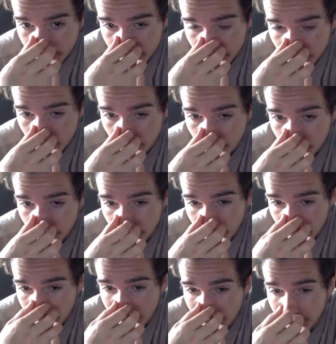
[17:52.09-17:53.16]
Getting bored of
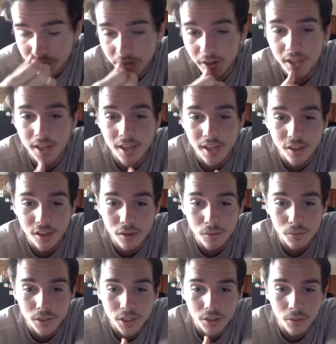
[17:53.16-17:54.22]
Parametric,
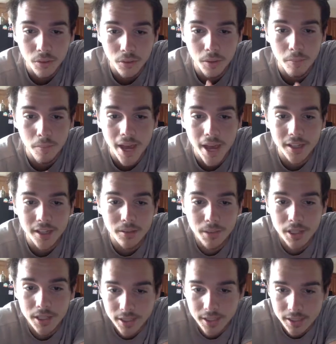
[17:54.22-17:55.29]
EQ2, and
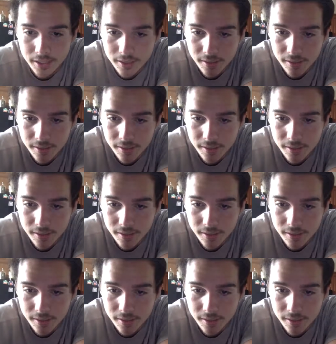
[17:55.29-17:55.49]
Maximus.